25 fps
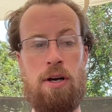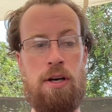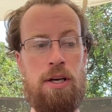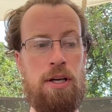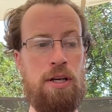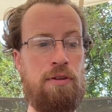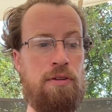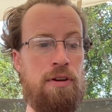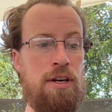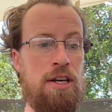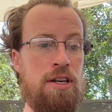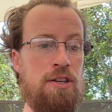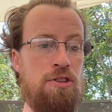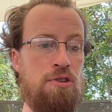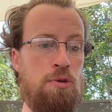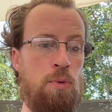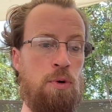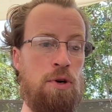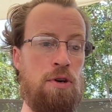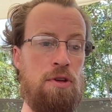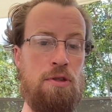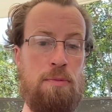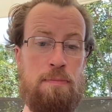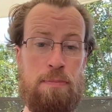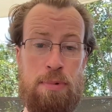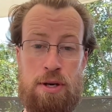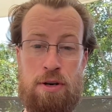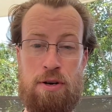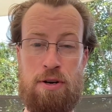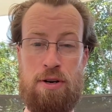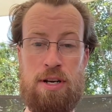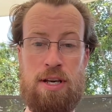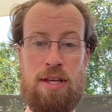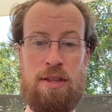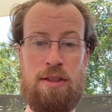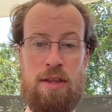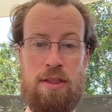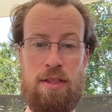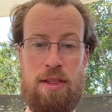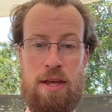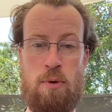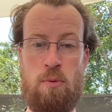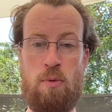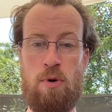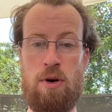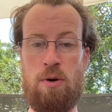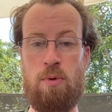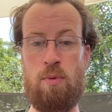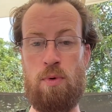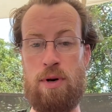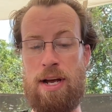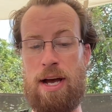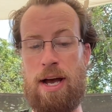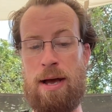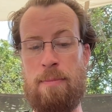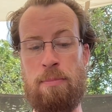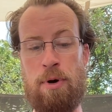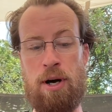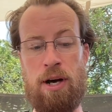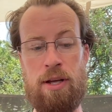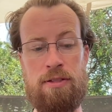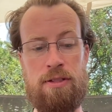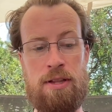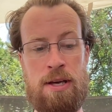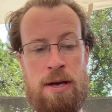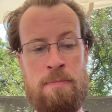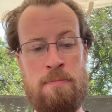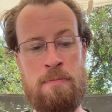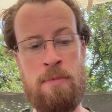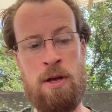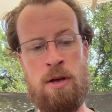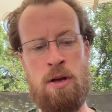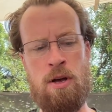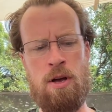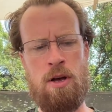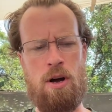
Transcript: ingredients were, the purity that they were when I bought them.